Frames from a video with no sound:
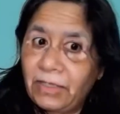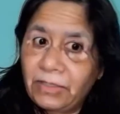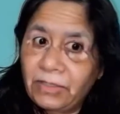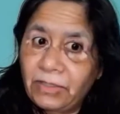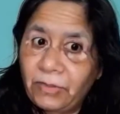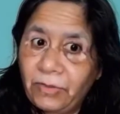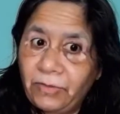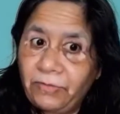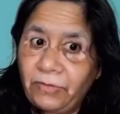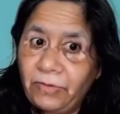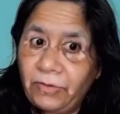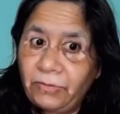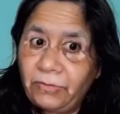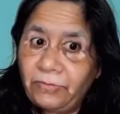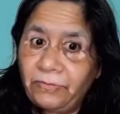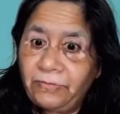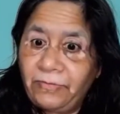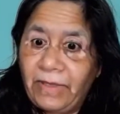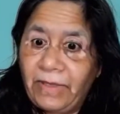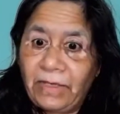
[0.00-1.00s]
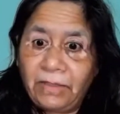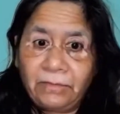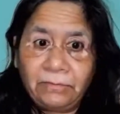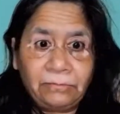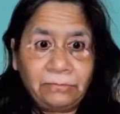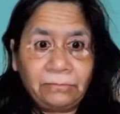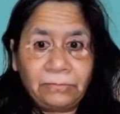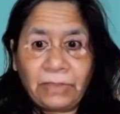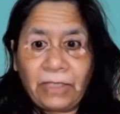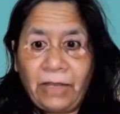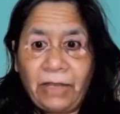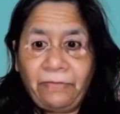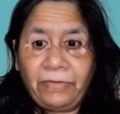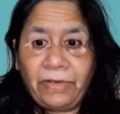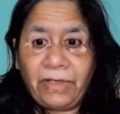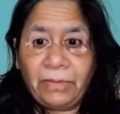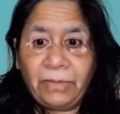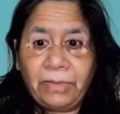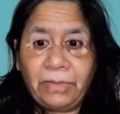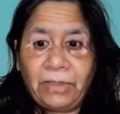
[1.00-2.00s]
So if you feel
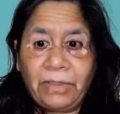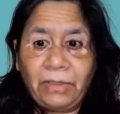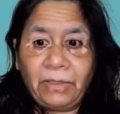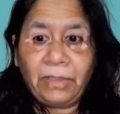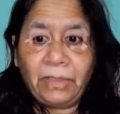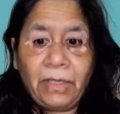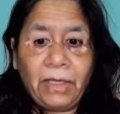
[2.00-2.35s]
comfortable,